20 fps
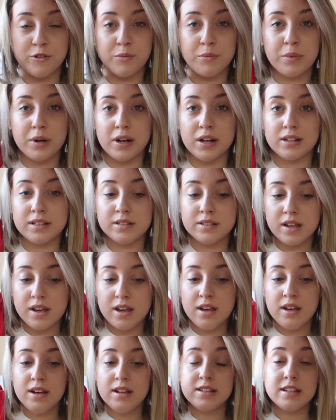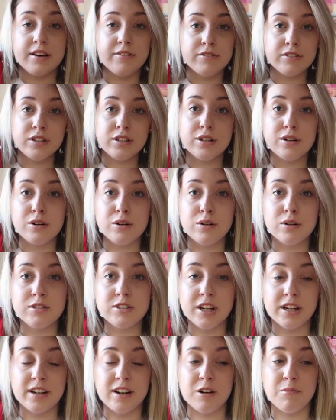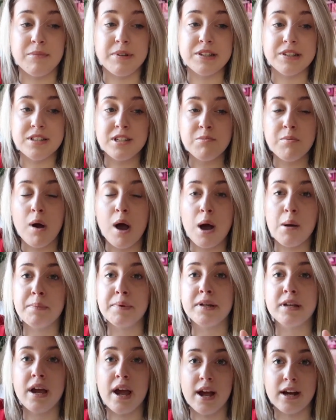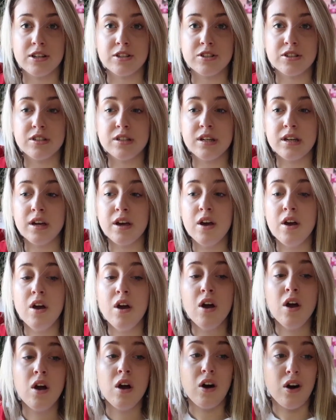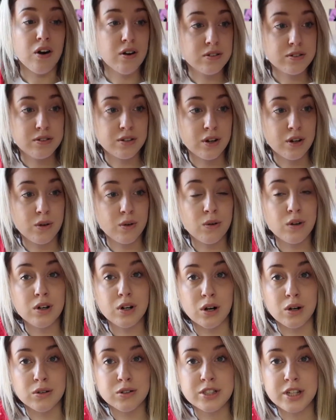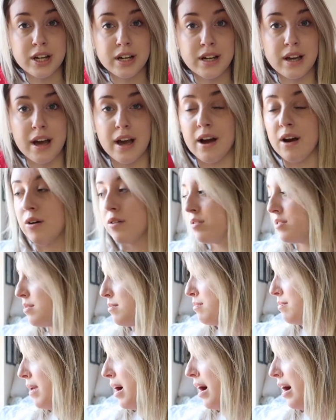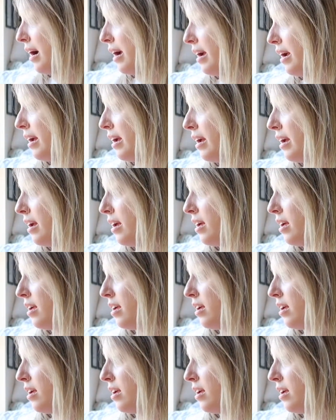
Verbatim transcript: But definitely go check out my Depop, and actually also go check out my